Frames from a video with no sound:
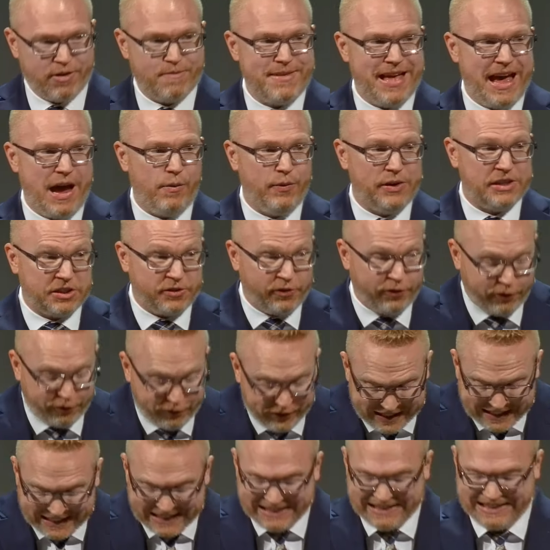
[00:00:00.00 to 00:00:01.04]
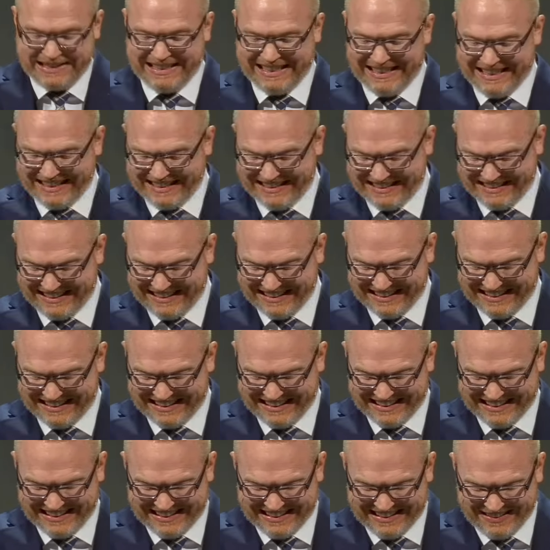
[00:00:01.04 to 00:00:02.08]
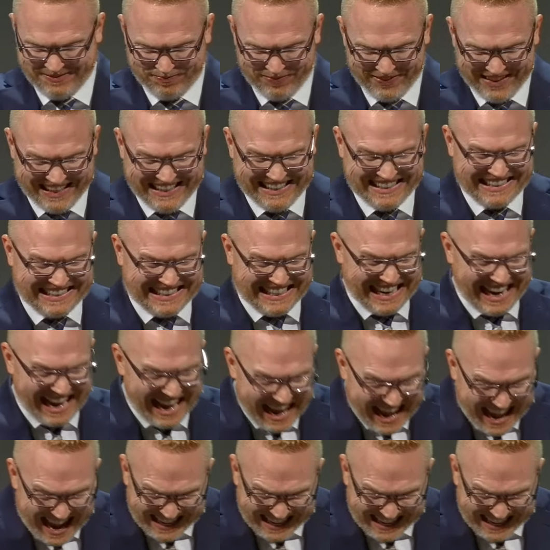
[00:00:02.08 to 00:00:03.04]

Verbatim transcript: from that which feeds it. It's to